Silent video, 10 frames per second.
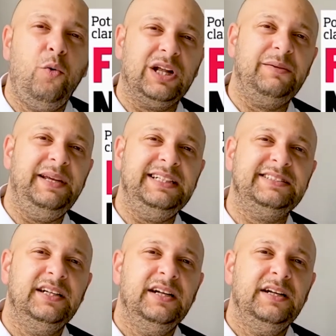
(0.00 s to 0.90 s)
What
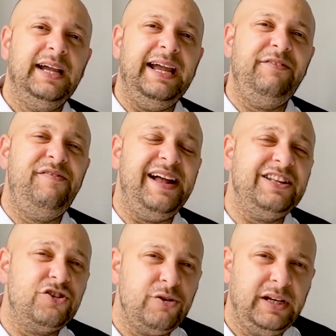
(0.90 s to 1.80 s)
means?
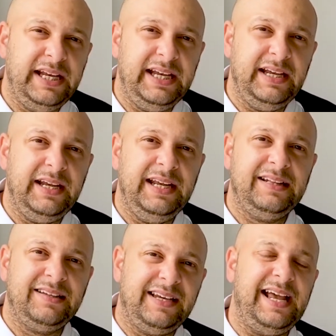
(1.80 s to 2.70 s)
Eventually,
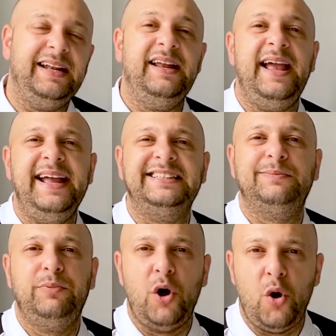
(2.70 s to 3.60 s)
it can
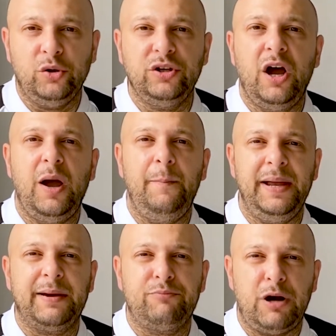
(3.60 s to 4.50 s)
explode a
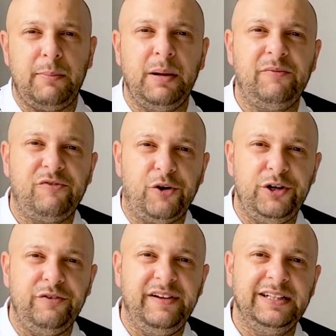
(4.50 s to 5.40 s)
big problem for
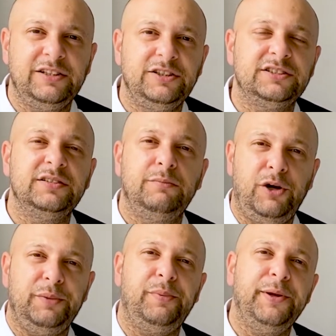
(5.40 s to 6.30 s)
Juventus.
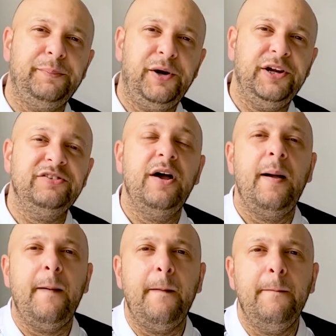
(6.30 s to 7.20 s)
Point, point, point.
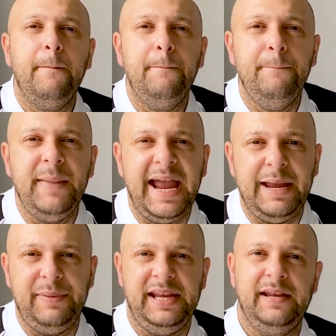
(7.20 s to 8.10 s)

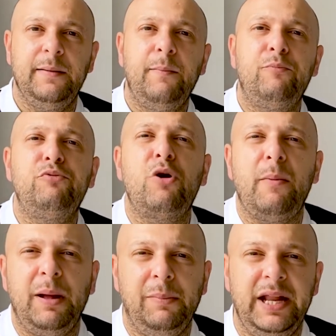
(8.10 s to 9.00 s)
Maybe.
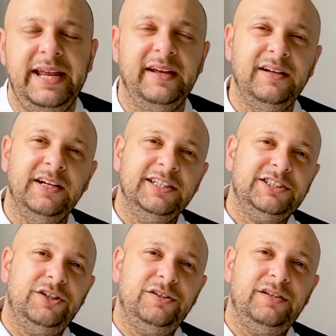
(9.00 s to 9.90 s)
Probably.
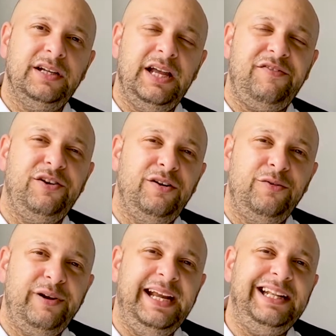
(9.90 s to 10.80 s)
So, if you
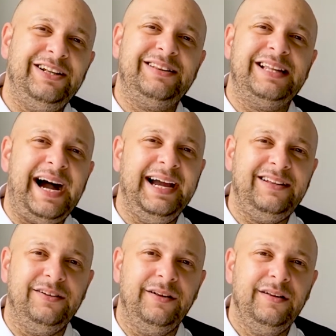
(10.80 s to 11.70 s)
read the
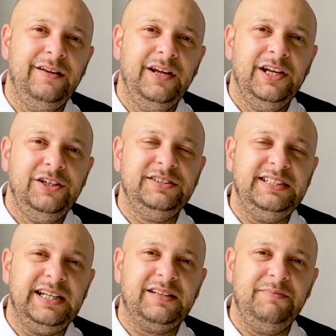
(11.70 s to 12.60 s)
title, you
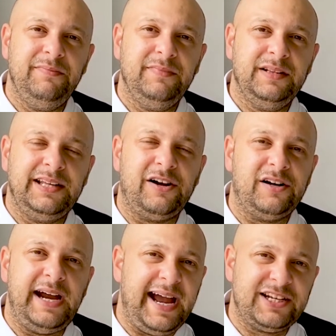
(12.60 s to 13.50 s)
see that they
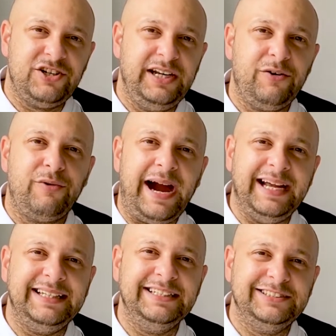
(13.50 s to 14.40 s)
are actually writing